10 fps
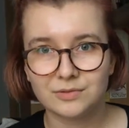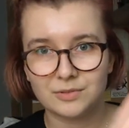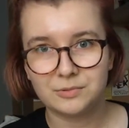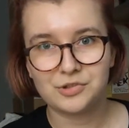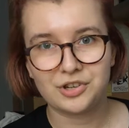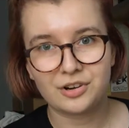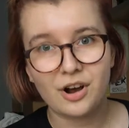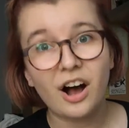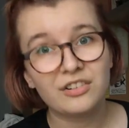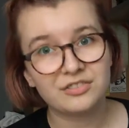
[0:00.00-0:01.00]
which are
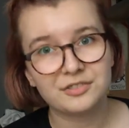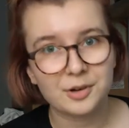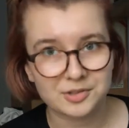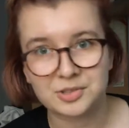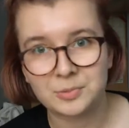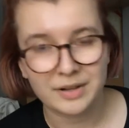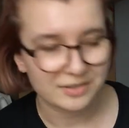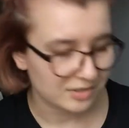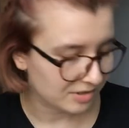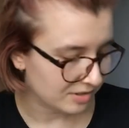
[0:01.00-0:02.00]
of Oscar
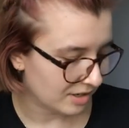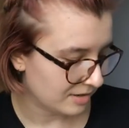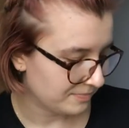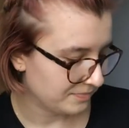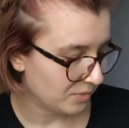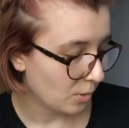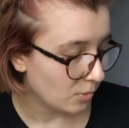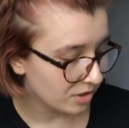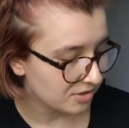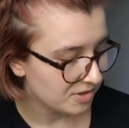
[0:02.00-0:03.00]
Wilde's
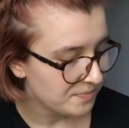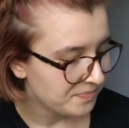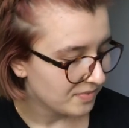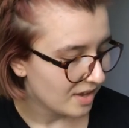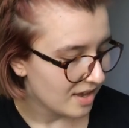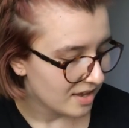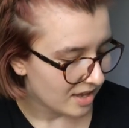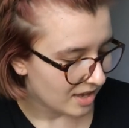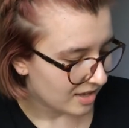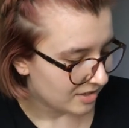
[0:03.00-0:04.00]
works.
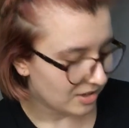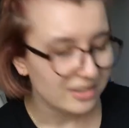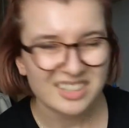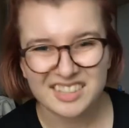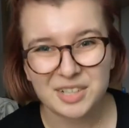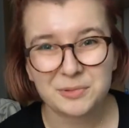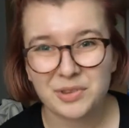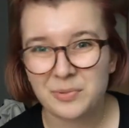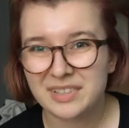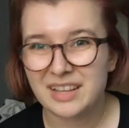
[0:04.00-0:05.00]
So I'm going to start with the
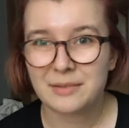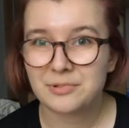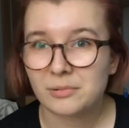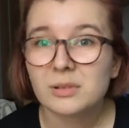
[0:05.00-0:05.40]
one that I probably